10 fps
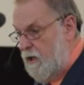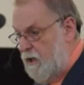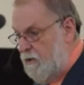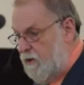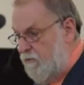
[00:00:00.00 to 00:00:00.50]

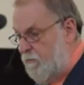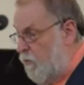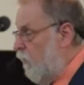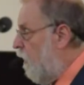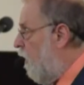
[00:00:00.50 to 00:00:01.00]
and they've
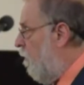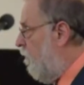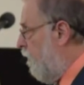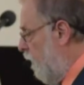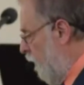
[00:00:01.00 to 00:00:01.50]
put
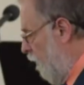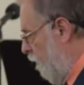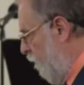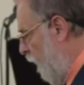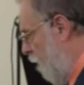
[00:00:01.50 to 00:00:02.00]
up their
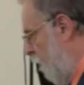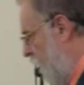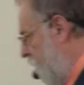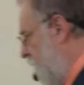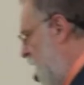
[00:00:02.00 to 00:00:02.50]
property.
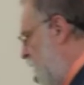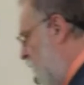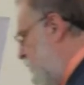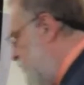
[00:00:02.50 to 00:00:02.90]
There's